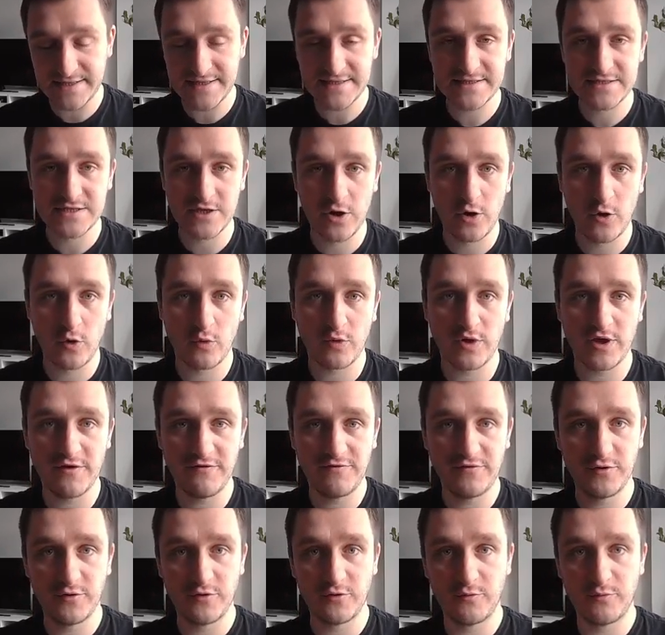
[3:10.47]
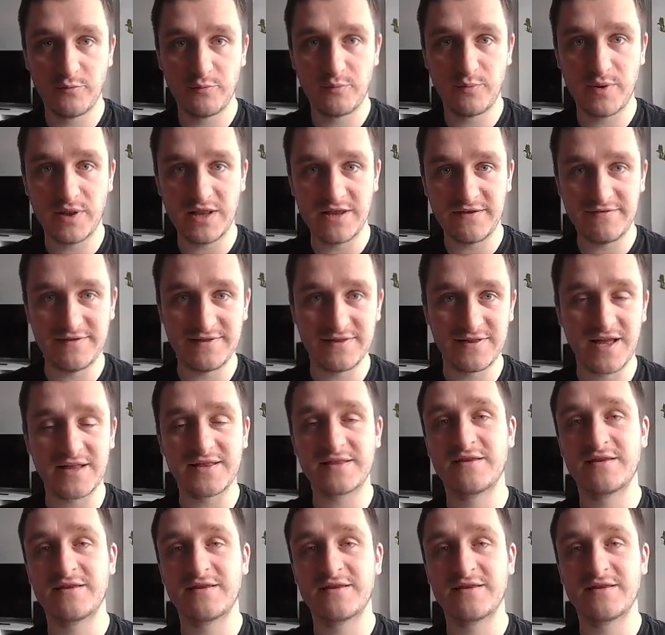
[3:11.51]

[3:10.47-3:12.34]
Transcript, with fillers: so if you believe in that